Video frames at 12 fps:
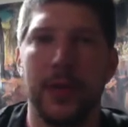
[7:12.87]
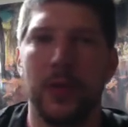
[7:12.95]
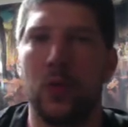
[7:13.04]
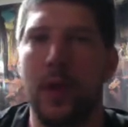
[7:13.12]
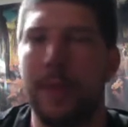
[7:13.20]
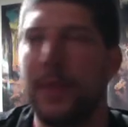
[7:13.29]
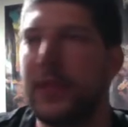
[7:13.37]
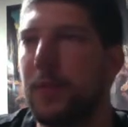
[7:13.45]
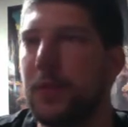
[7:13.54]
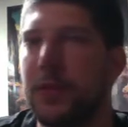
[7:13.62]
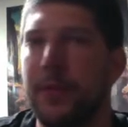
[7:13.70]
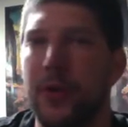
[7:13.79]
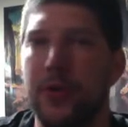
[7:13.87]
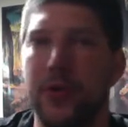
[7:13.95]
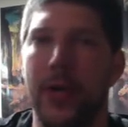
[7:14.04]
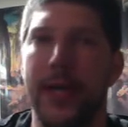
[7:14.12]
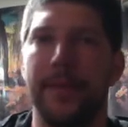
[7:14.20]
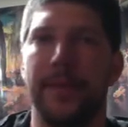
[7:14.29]
So we'll wrap this up with some ear
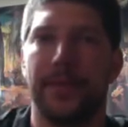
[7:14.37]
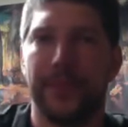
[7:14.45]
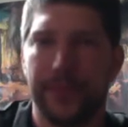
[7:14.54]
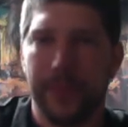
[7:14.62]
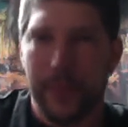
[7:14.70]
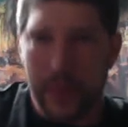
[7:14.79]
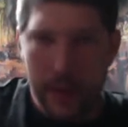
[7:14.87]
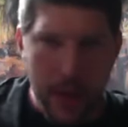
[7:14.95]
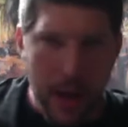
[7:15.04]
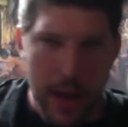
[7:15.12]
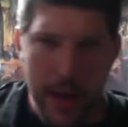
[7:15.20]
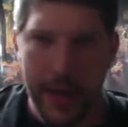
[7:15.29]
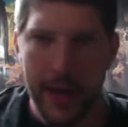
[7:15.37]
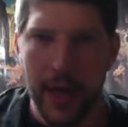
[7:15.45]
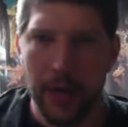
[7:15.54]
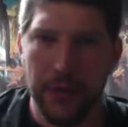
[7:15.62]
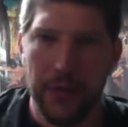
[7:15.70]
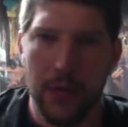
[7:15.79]
training. And
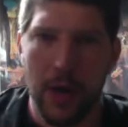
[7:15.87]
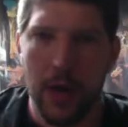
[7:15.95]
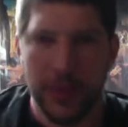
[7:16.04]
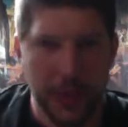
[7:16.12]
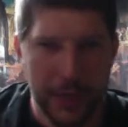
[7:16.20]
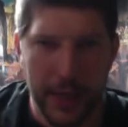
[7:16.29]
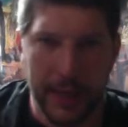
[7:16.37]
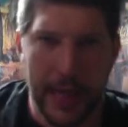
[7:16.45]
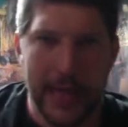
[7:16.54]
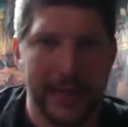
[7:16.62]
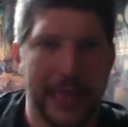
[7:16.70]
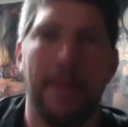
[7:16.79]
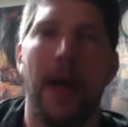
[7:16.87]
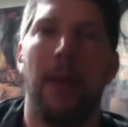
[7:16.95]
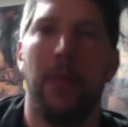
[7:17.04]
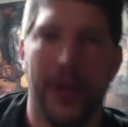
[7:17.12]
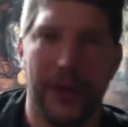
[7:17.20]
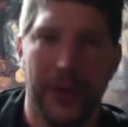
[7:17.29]
I'll do, just like last time, I'll
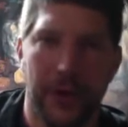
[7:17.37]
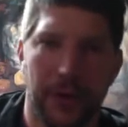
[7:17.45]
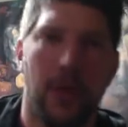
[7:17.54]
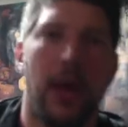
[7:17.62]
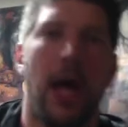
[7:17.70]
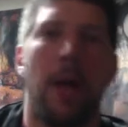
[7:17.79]
play the interval,